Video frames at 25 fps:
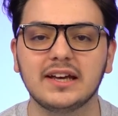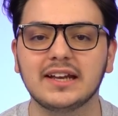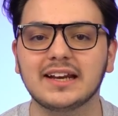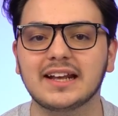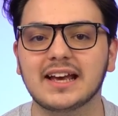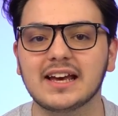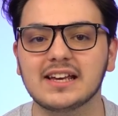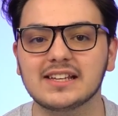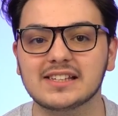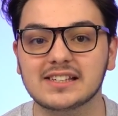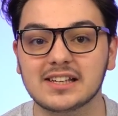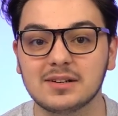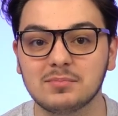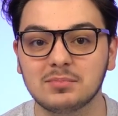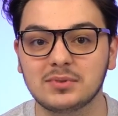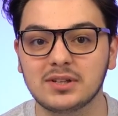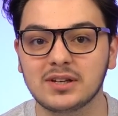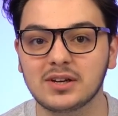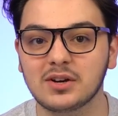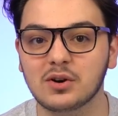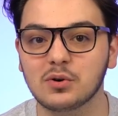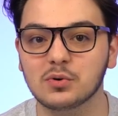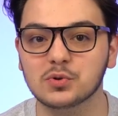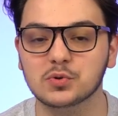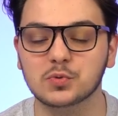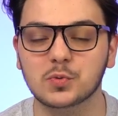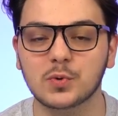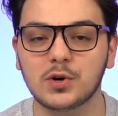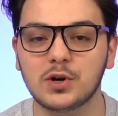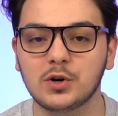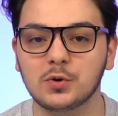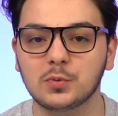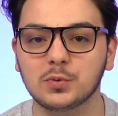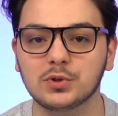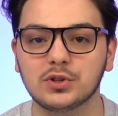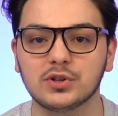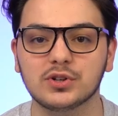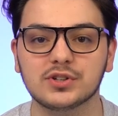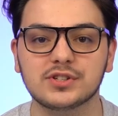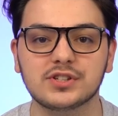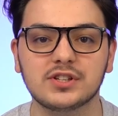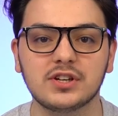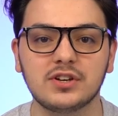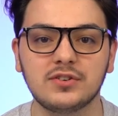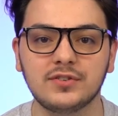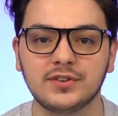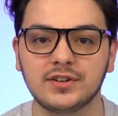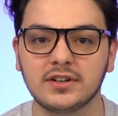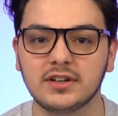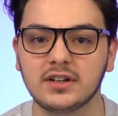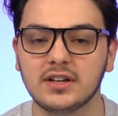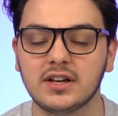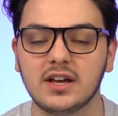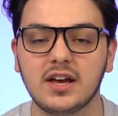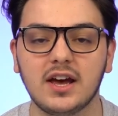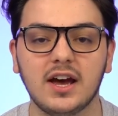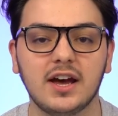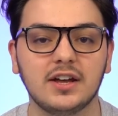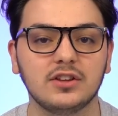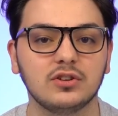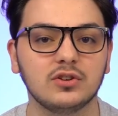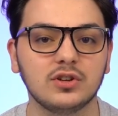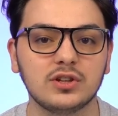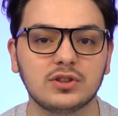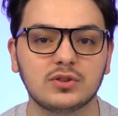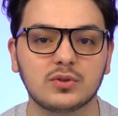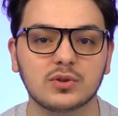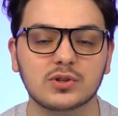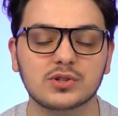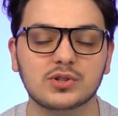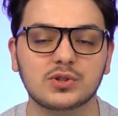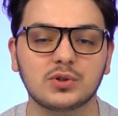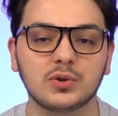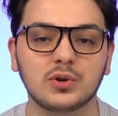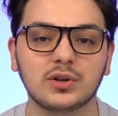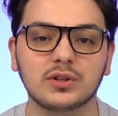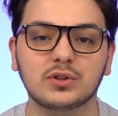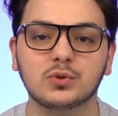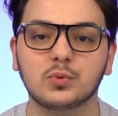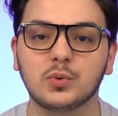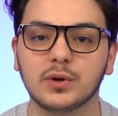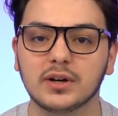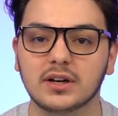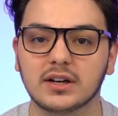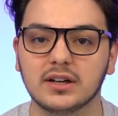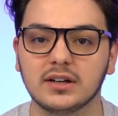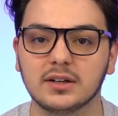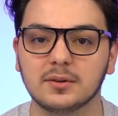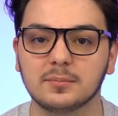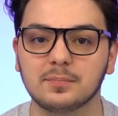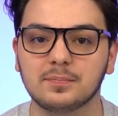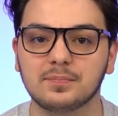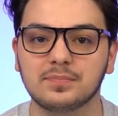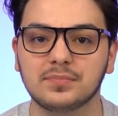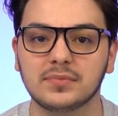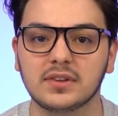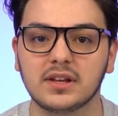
in case something goes wrong with your server and you need to restore it quickly.